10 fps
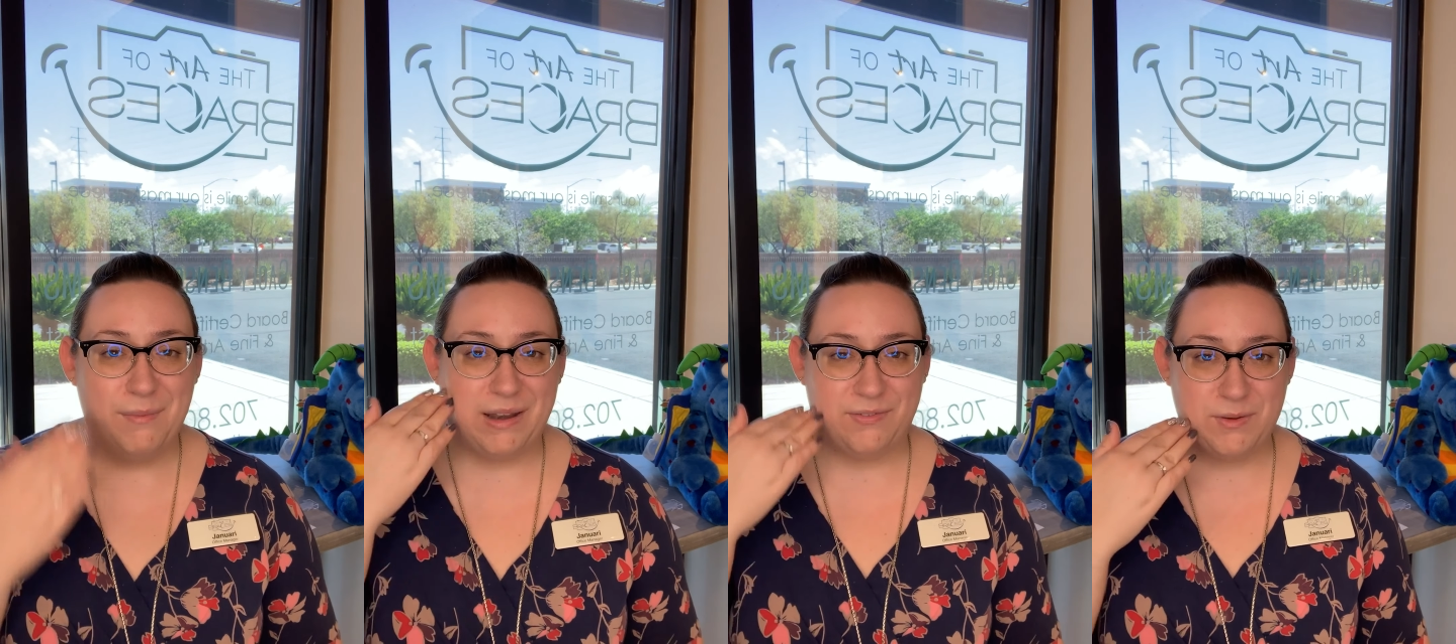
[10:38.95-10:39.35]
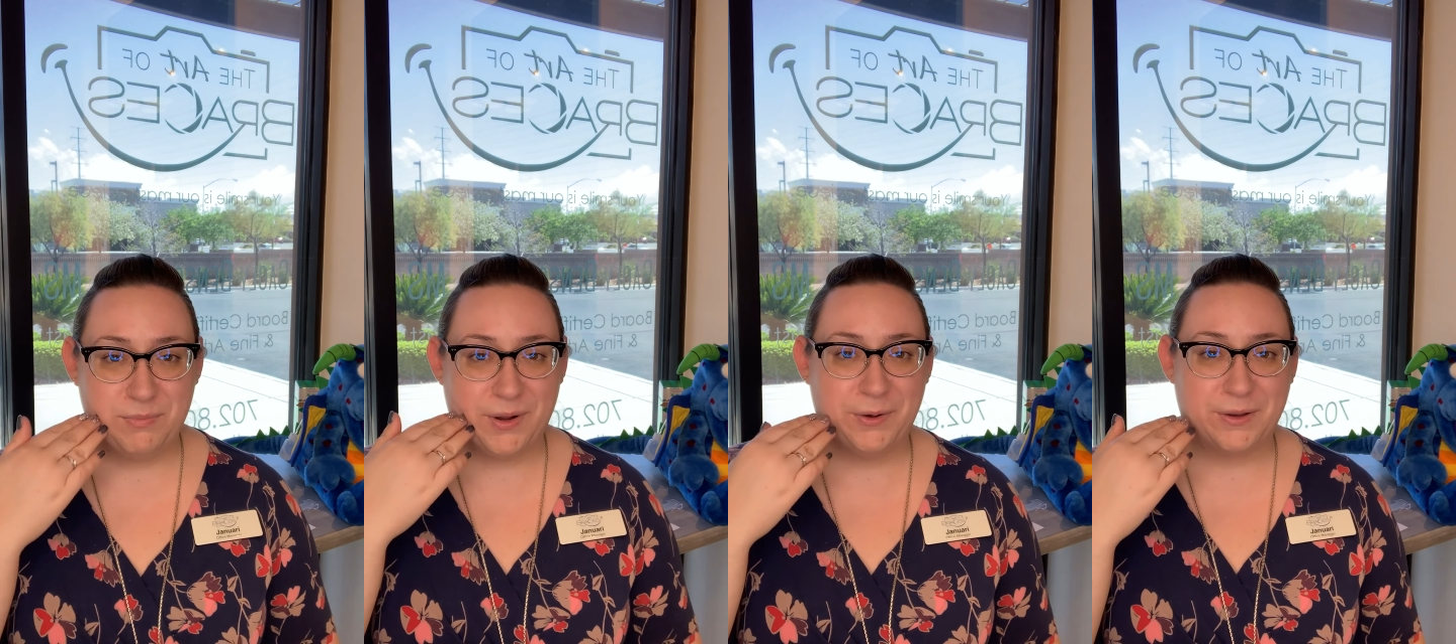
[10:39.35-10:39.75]
But if you
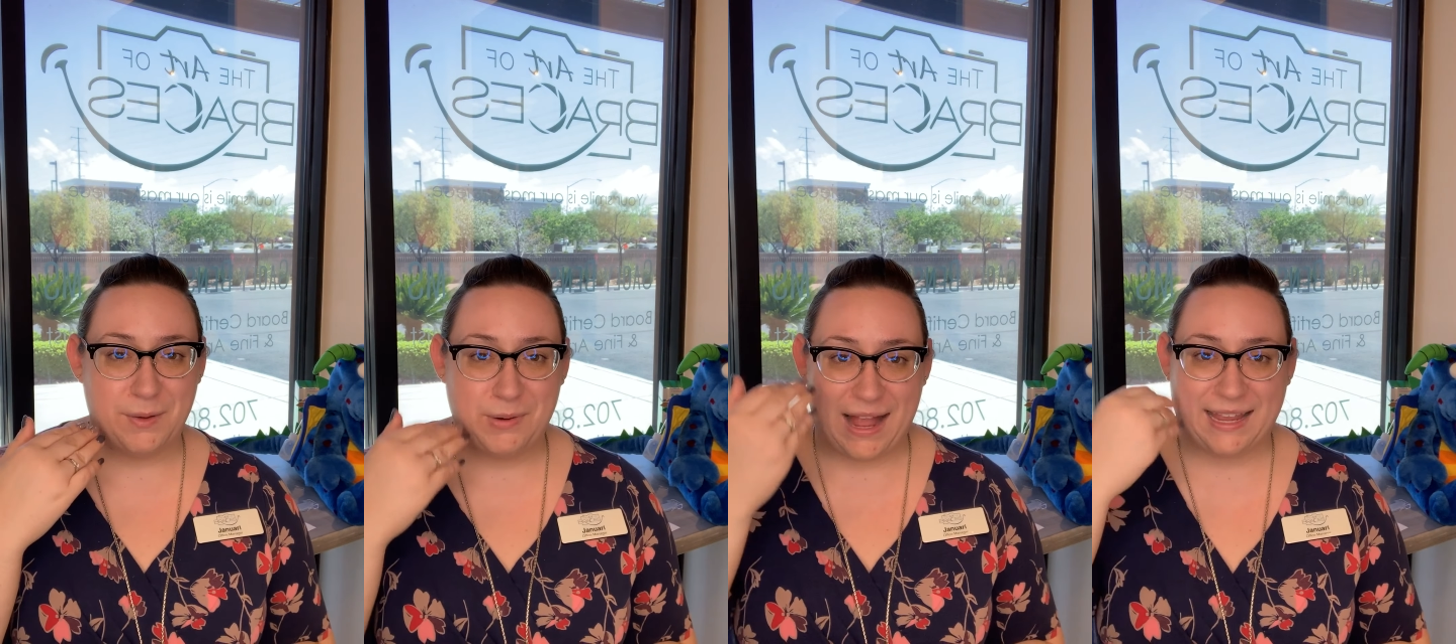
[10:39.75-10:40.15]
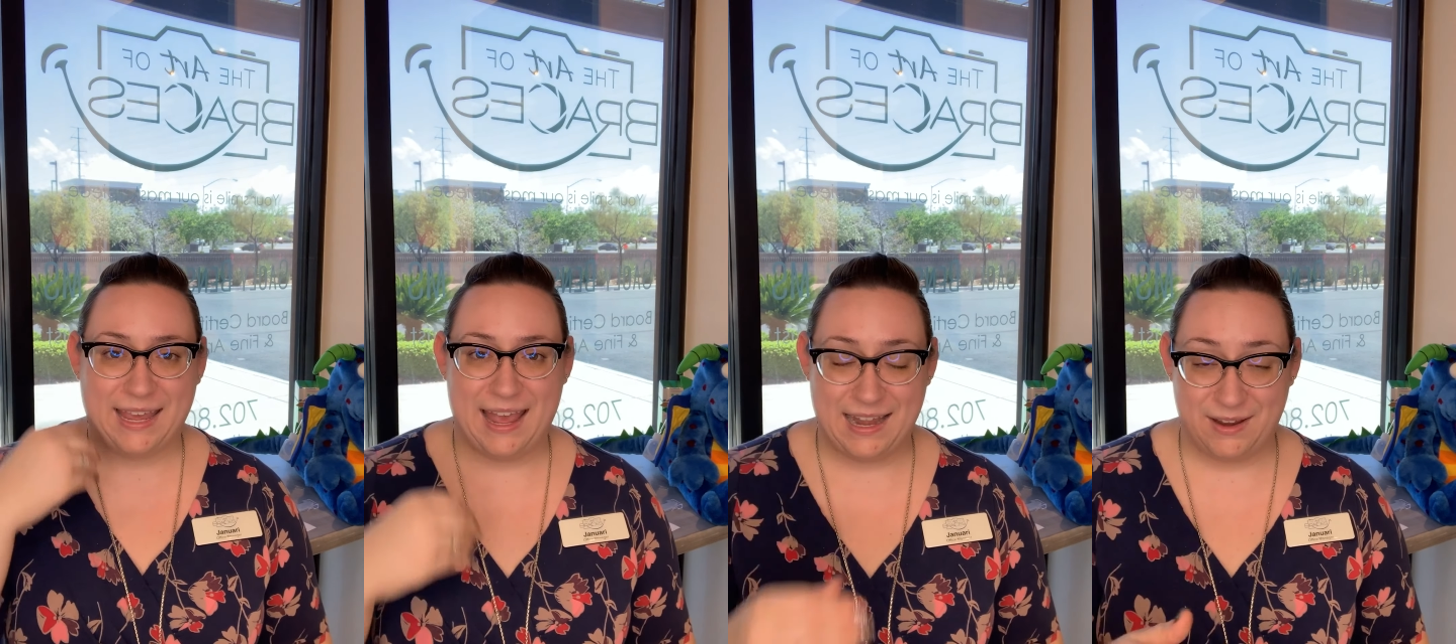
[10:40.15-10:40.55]
broke a
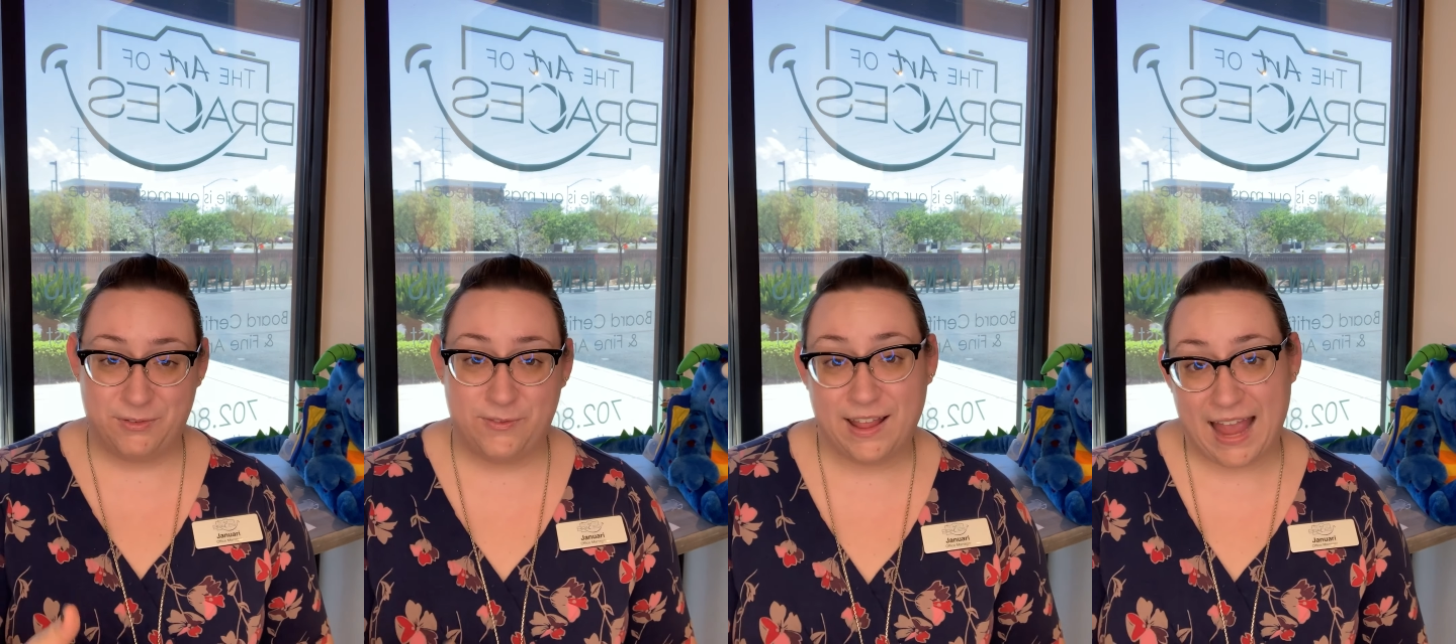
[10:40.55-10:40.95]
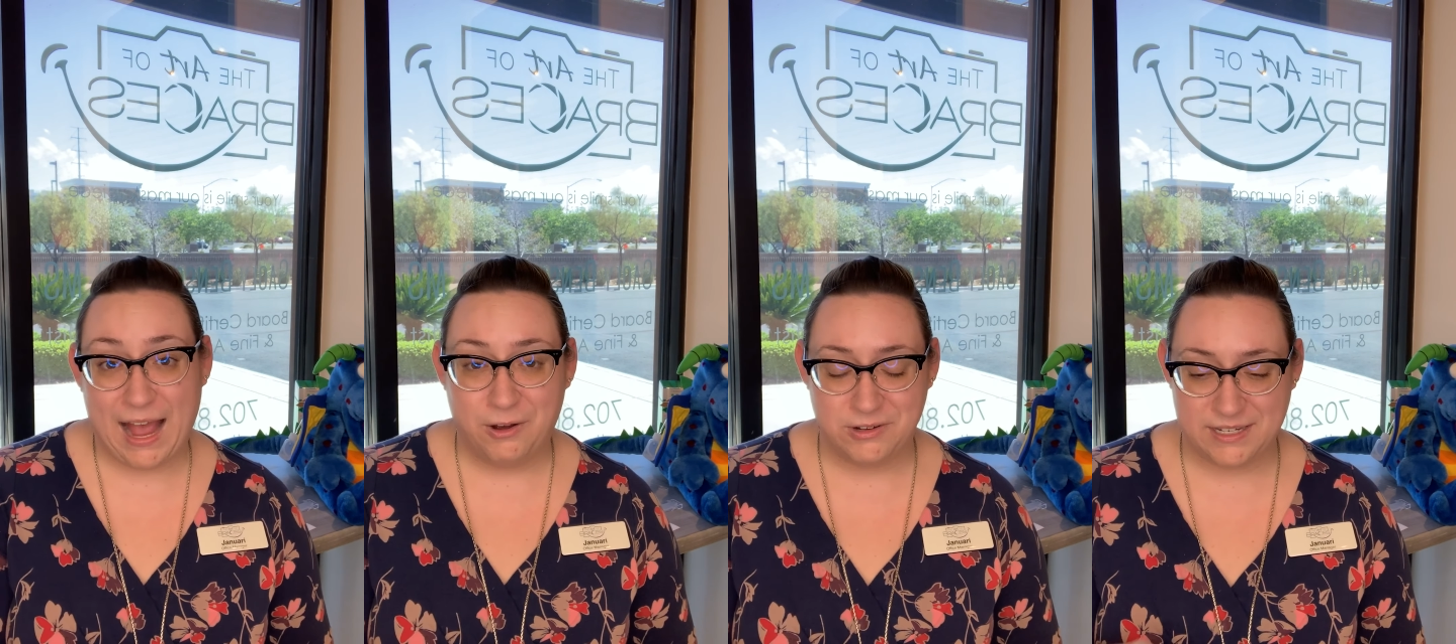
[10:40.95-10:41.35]
bracket and it fell
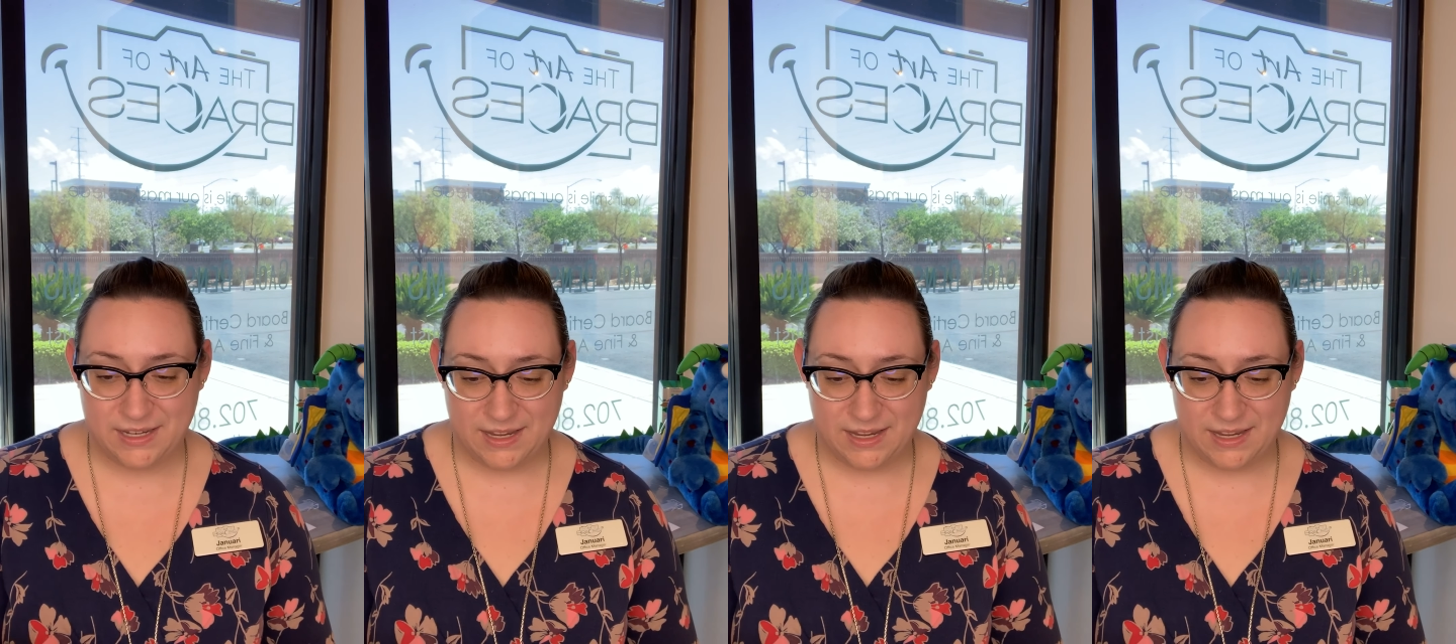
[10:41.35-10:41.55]
out,